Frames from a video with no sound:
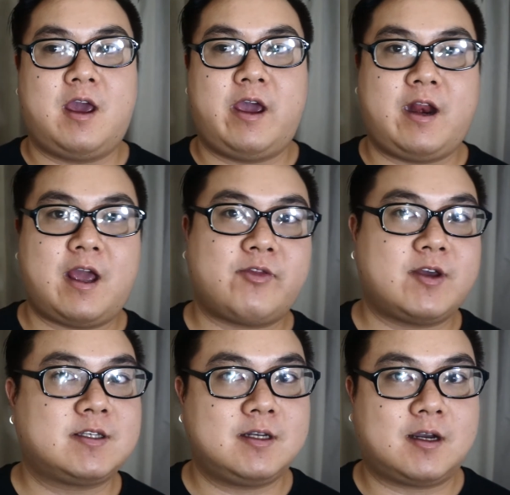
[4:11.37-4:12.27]
And yeah,
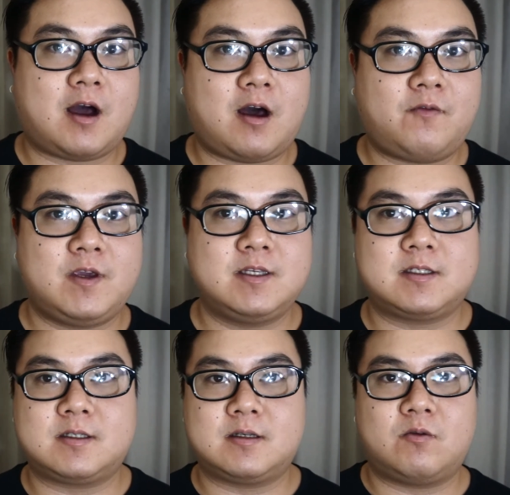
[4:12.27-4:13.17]
things took off.
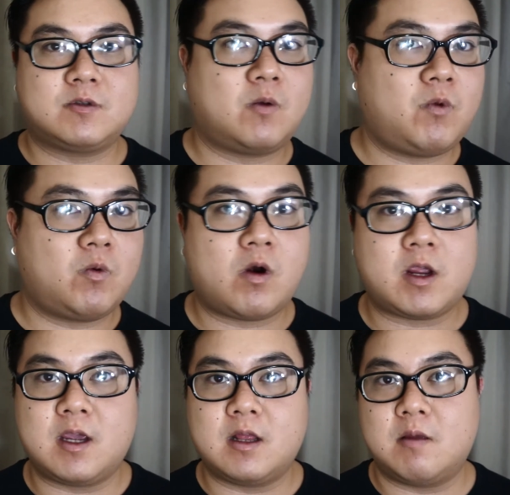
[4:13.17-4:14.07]
He's someone
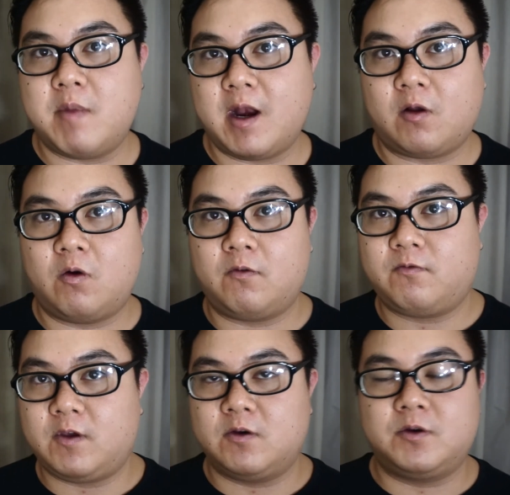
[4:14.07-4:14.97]
working in the medical
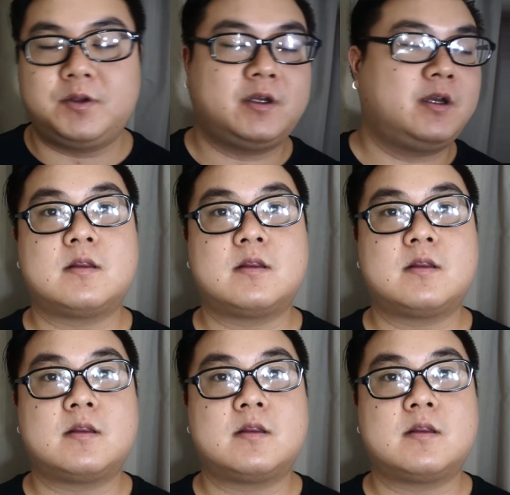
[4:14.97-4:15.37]
field.